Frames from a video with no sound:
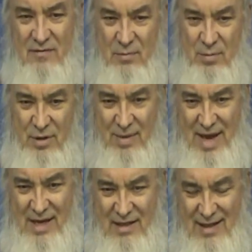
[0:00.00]
You pull it
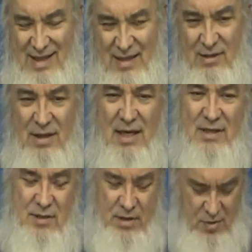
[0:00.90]
back a little, it
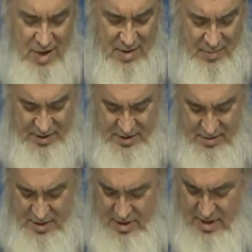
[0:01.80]
has a low amplitude.